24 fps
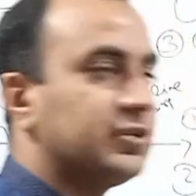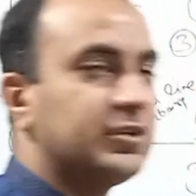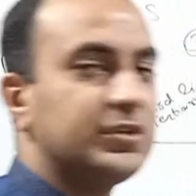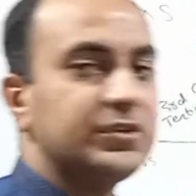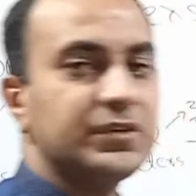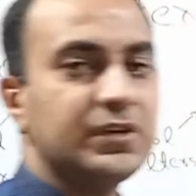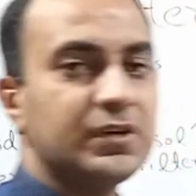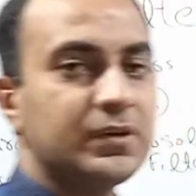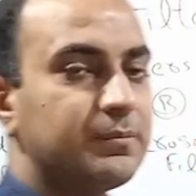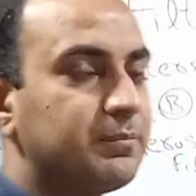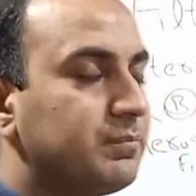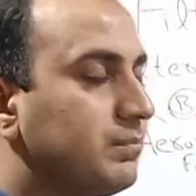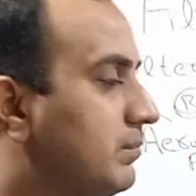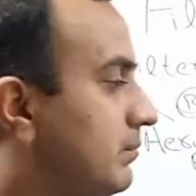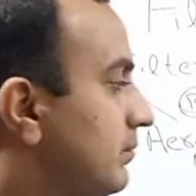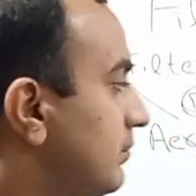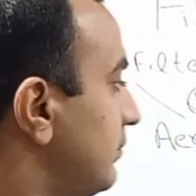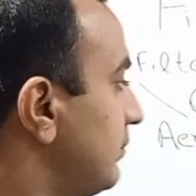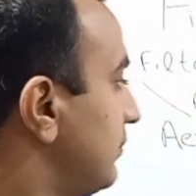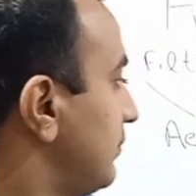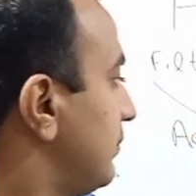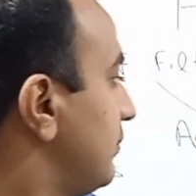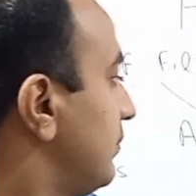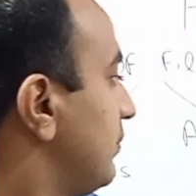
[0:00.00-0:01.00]
these are
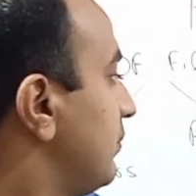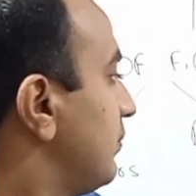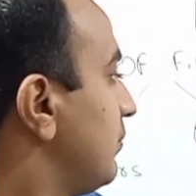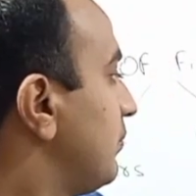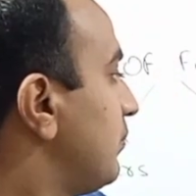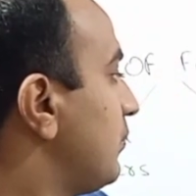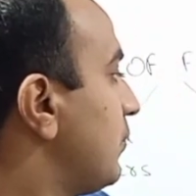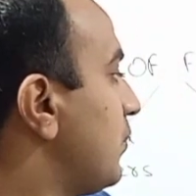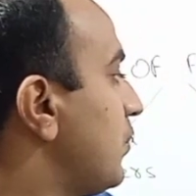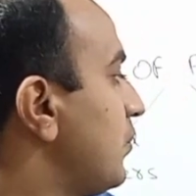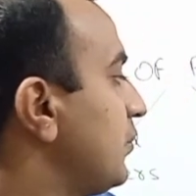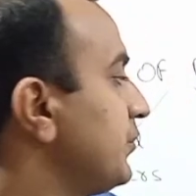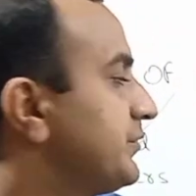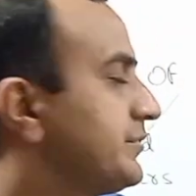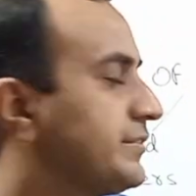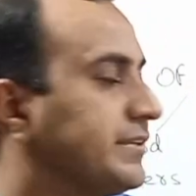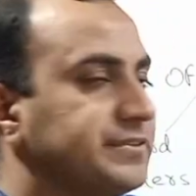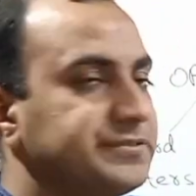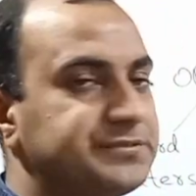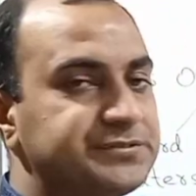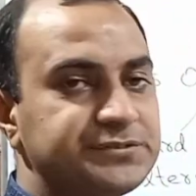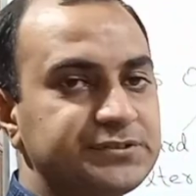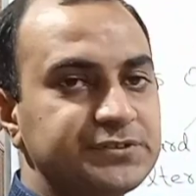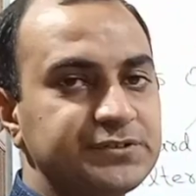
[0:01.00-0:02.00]
most
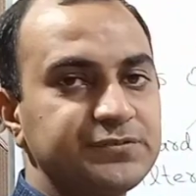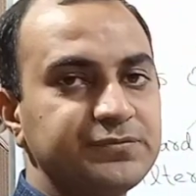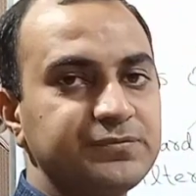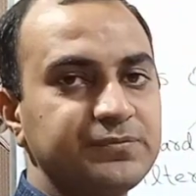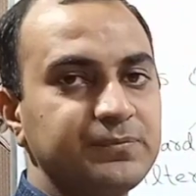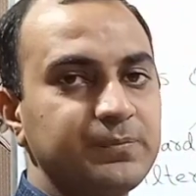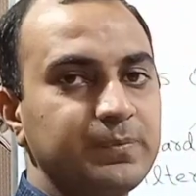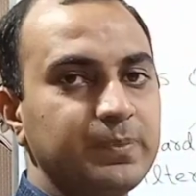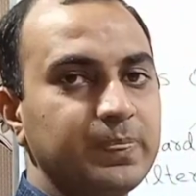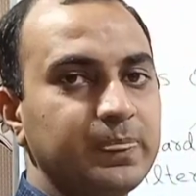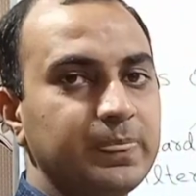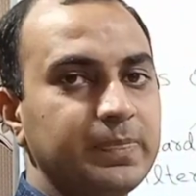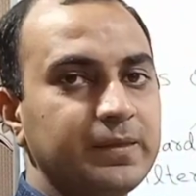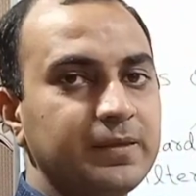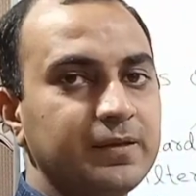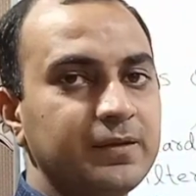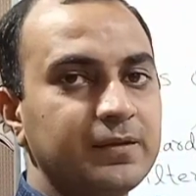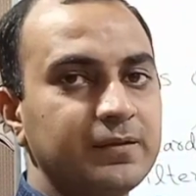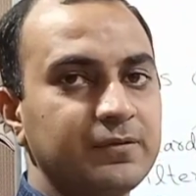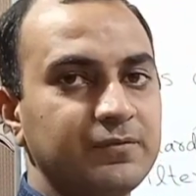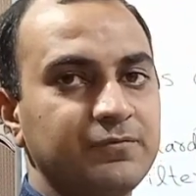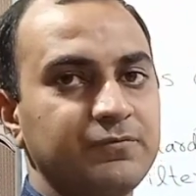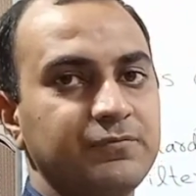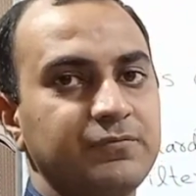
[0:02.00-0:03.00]
sensitive
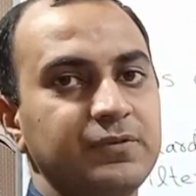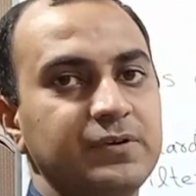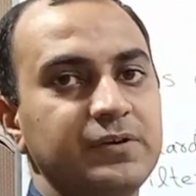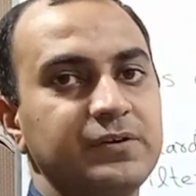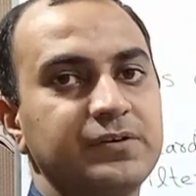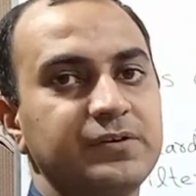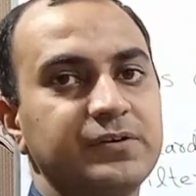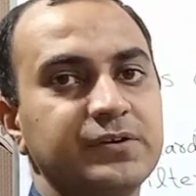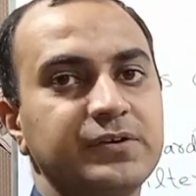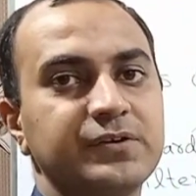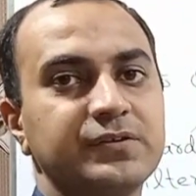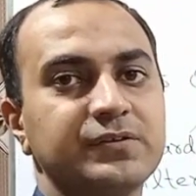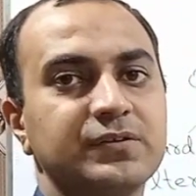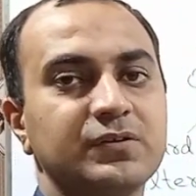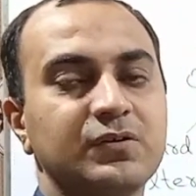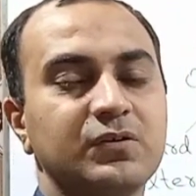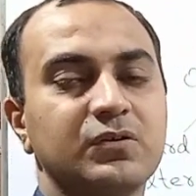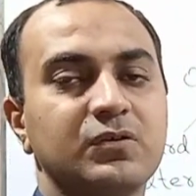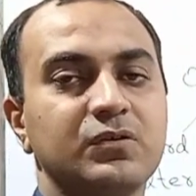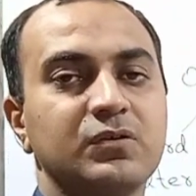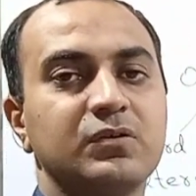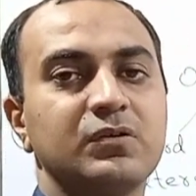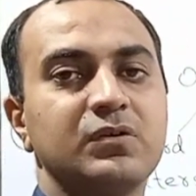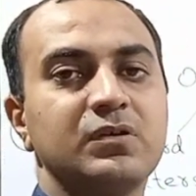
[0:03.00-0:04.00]
filters
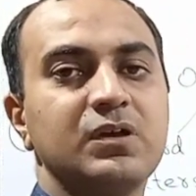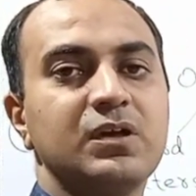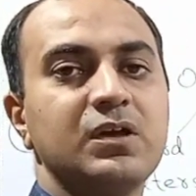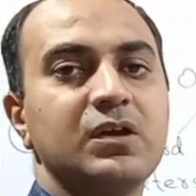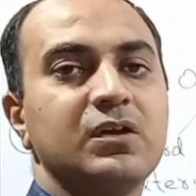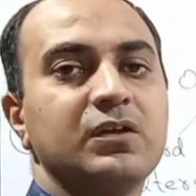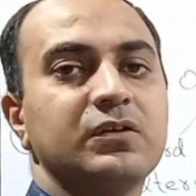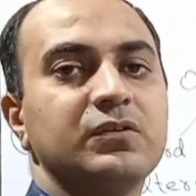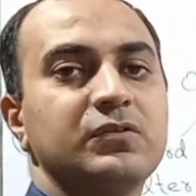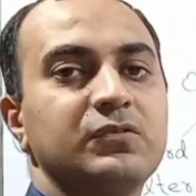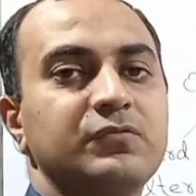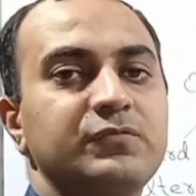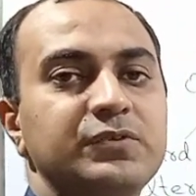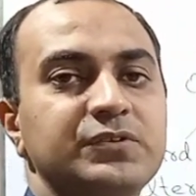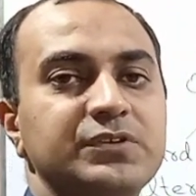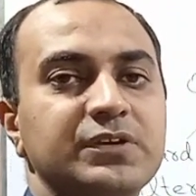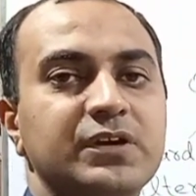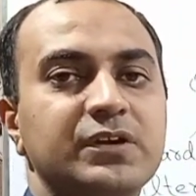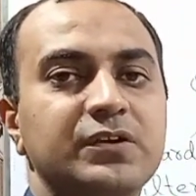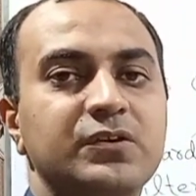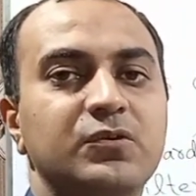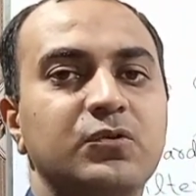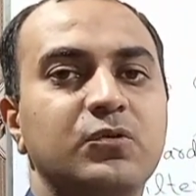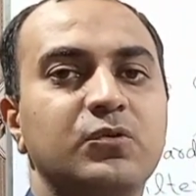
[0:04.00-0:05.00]
which
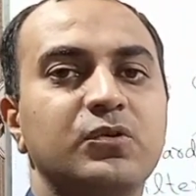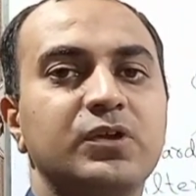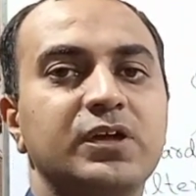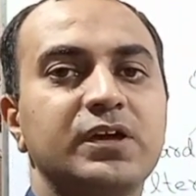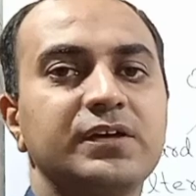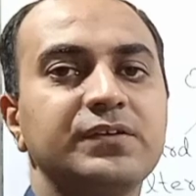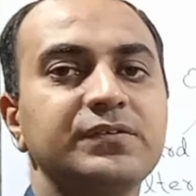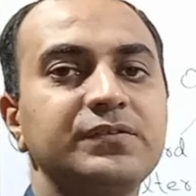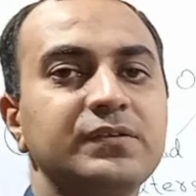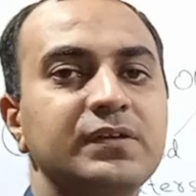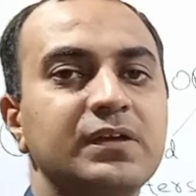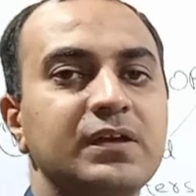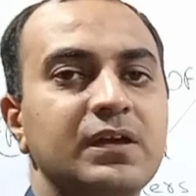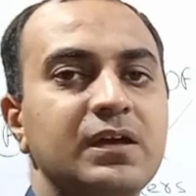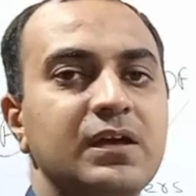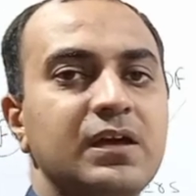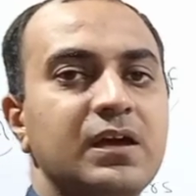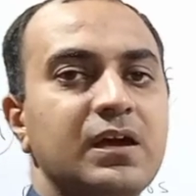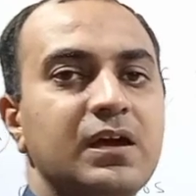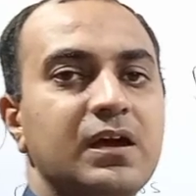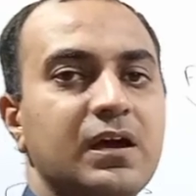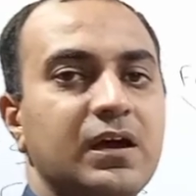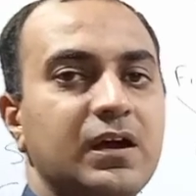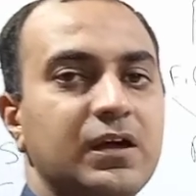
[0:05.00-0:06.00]
are known as
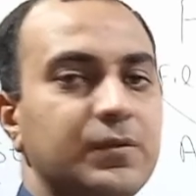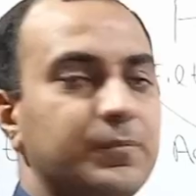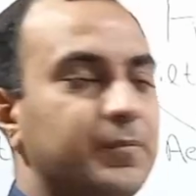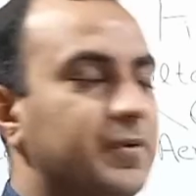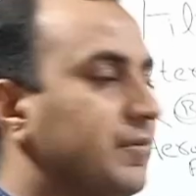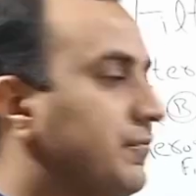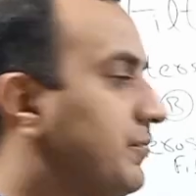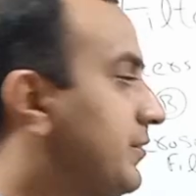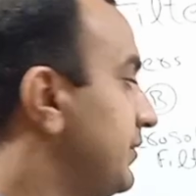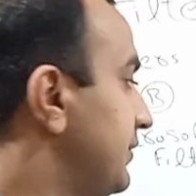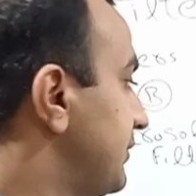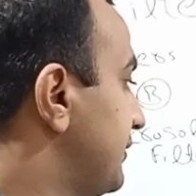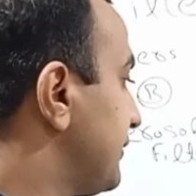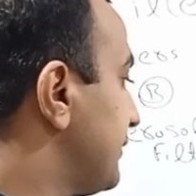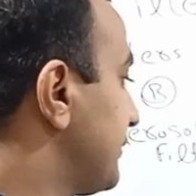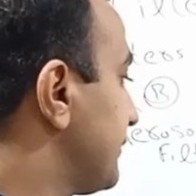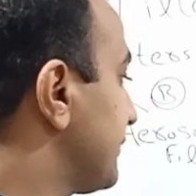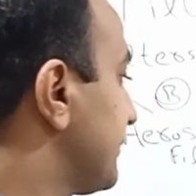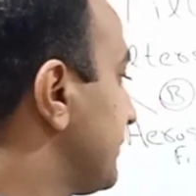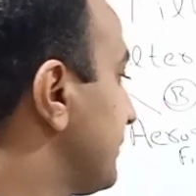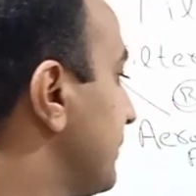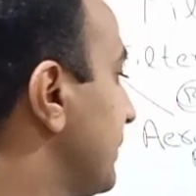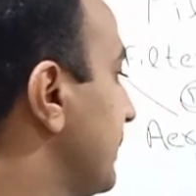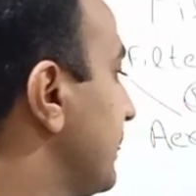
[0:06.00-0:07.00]
ULPA
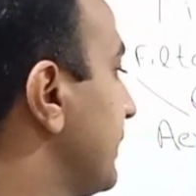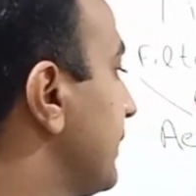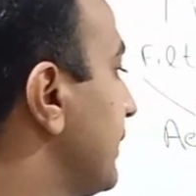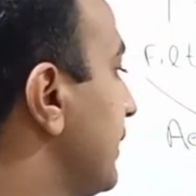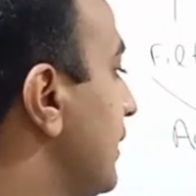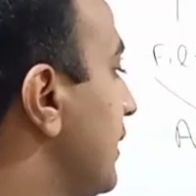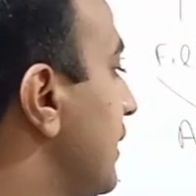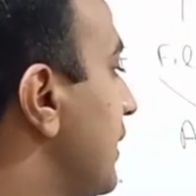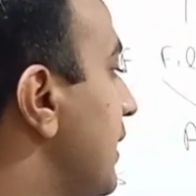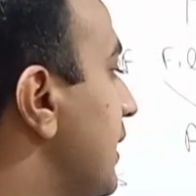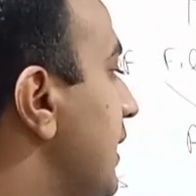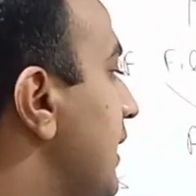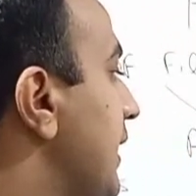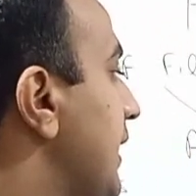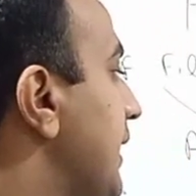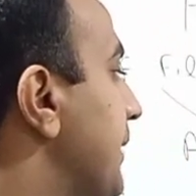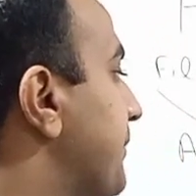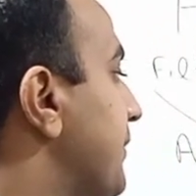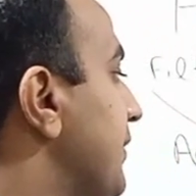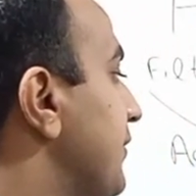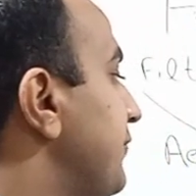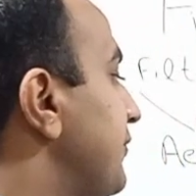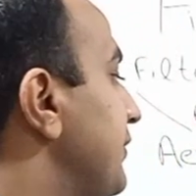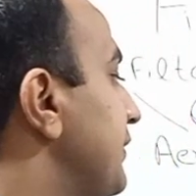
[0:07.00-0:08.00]
filters.
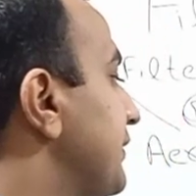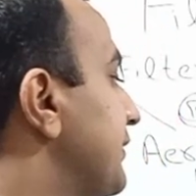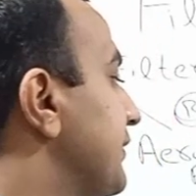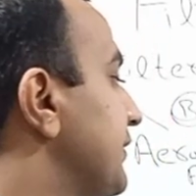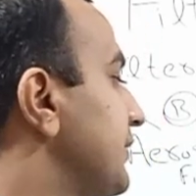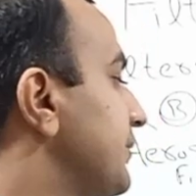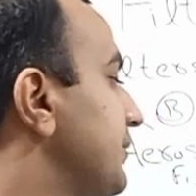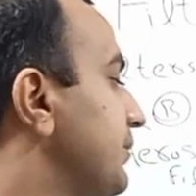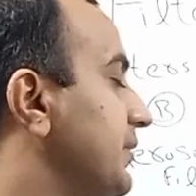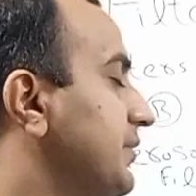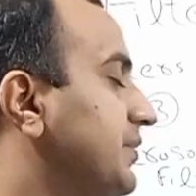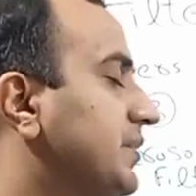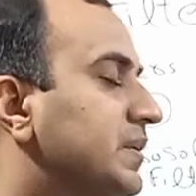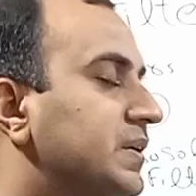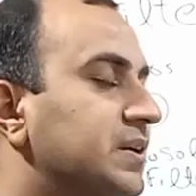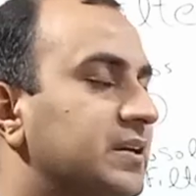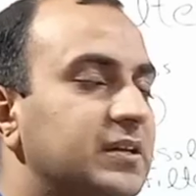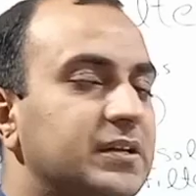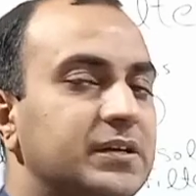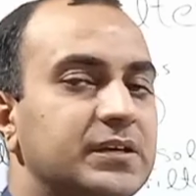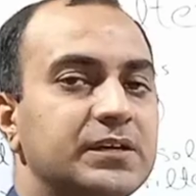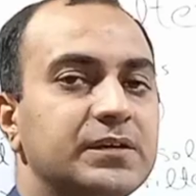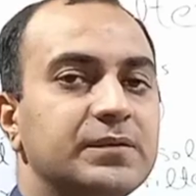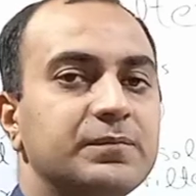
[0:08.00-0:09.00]
HEPA filters
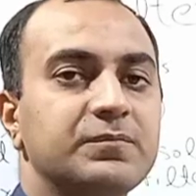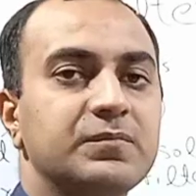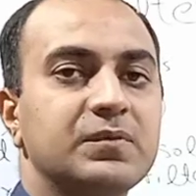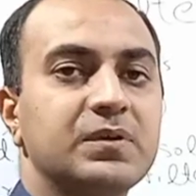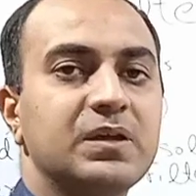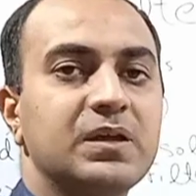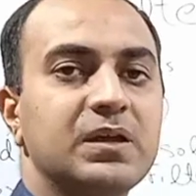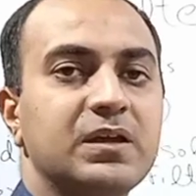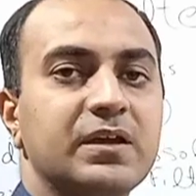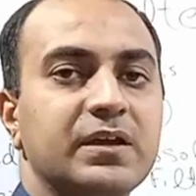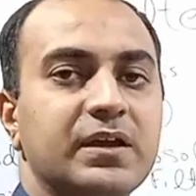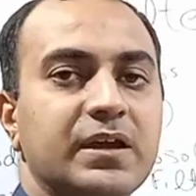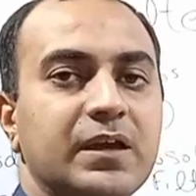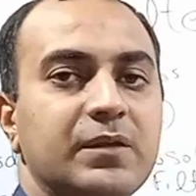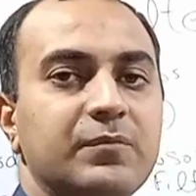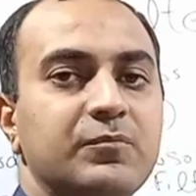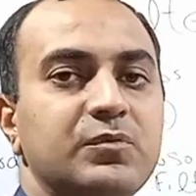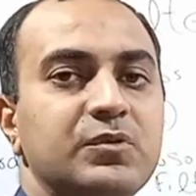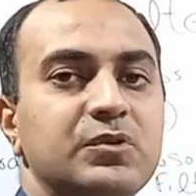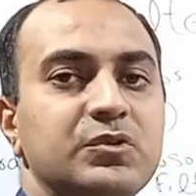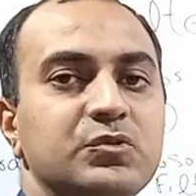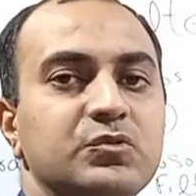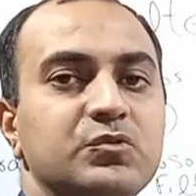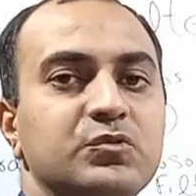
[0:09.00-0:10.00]
basically can
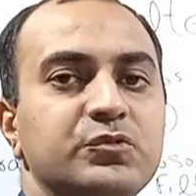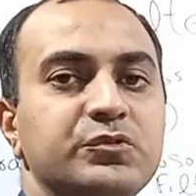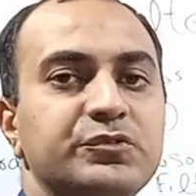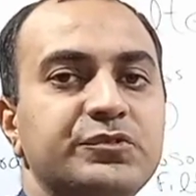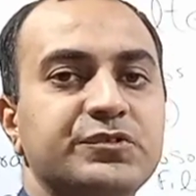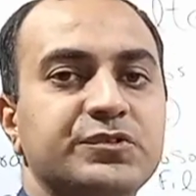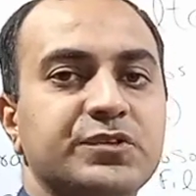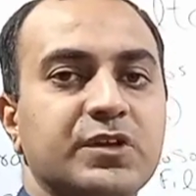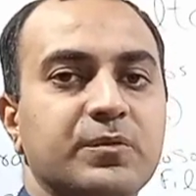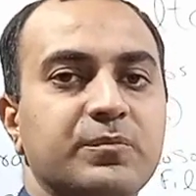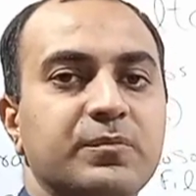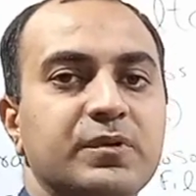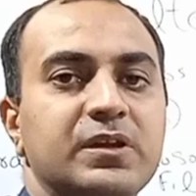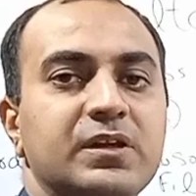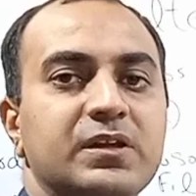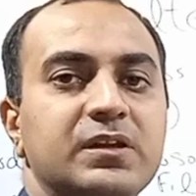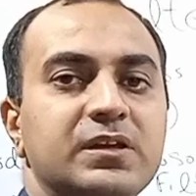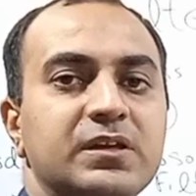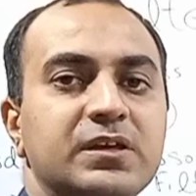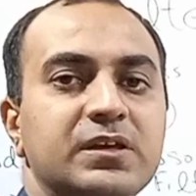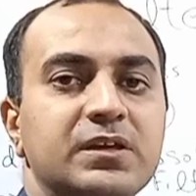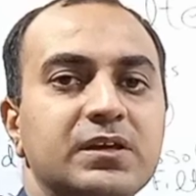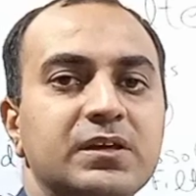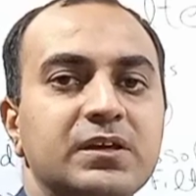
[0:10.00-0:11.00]
be used
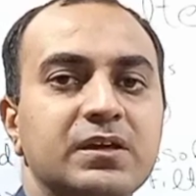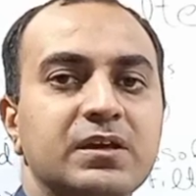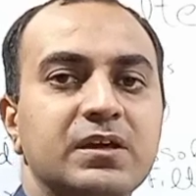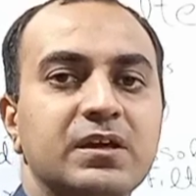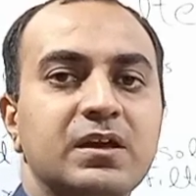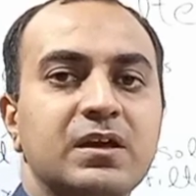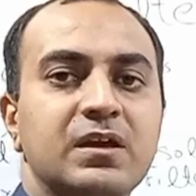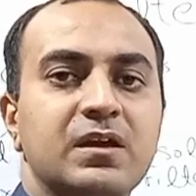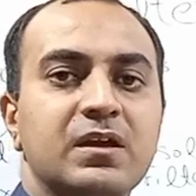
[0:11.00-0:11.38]
terminally